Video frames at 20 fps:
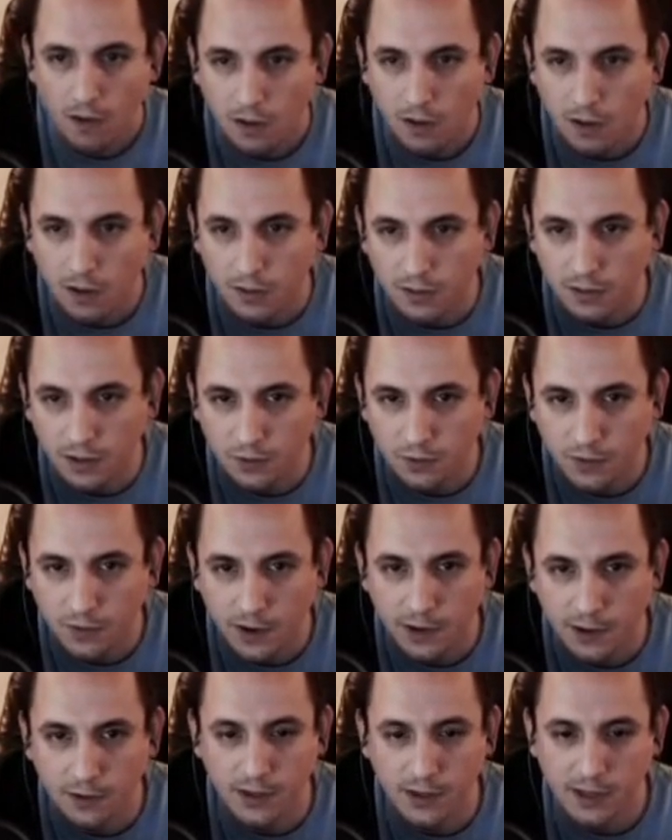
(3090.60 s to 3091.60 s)
On the
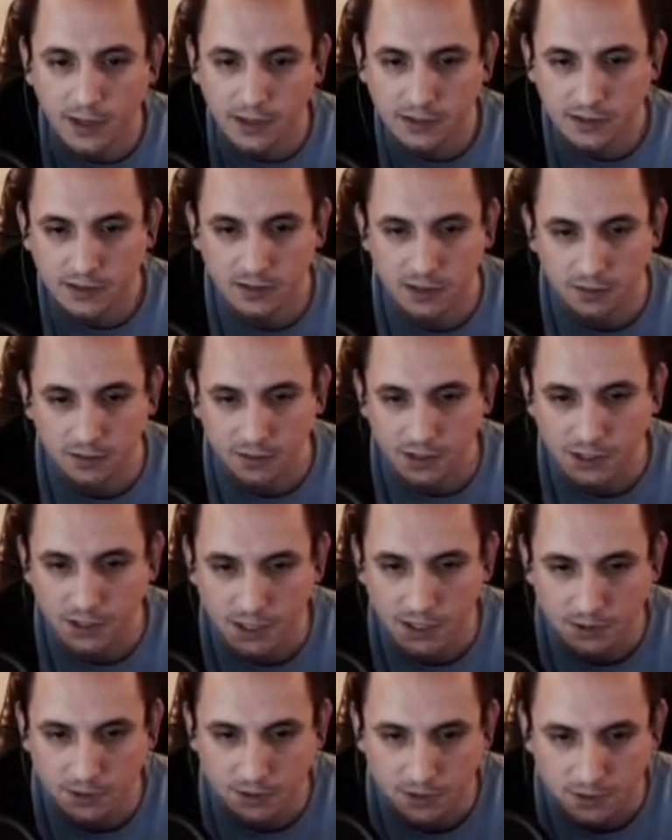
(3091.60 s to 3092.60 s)
final hit of
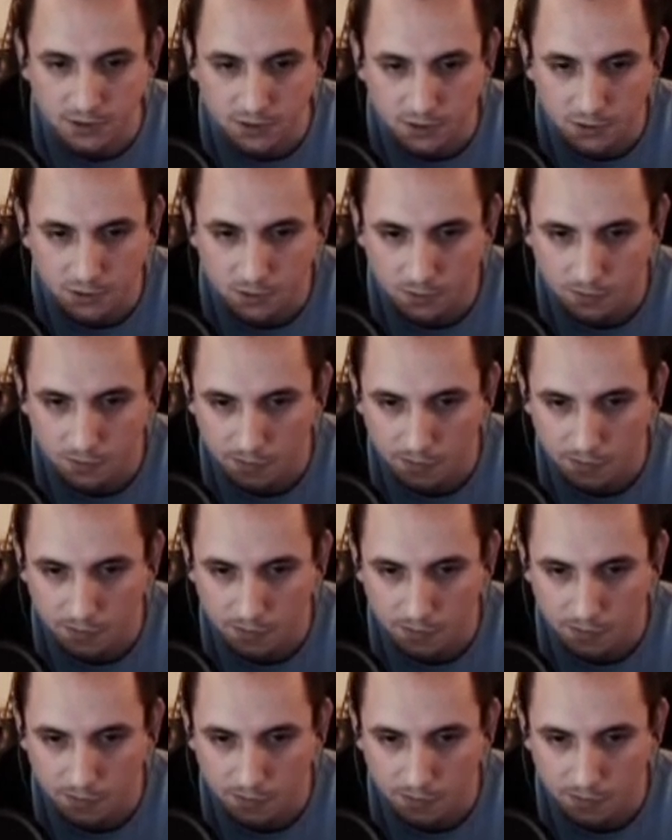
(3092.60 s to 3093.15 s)
Enchantress 2.